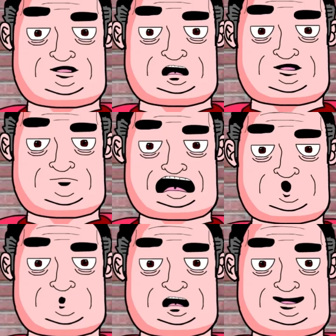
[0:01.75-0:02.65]
Hey, how
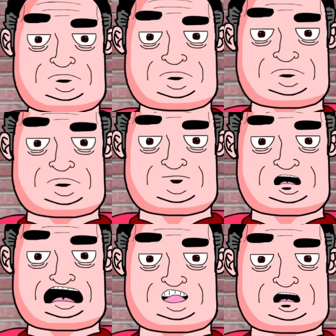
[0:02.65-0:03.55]
you doing?
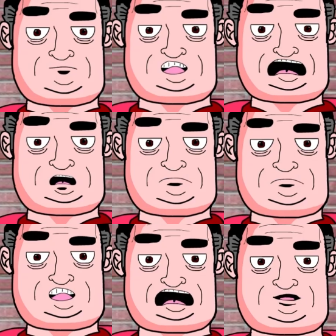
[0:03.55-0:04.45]
My name is
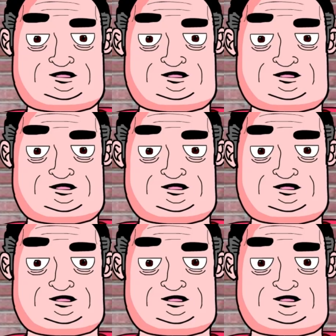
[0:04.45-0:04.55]
Dan, the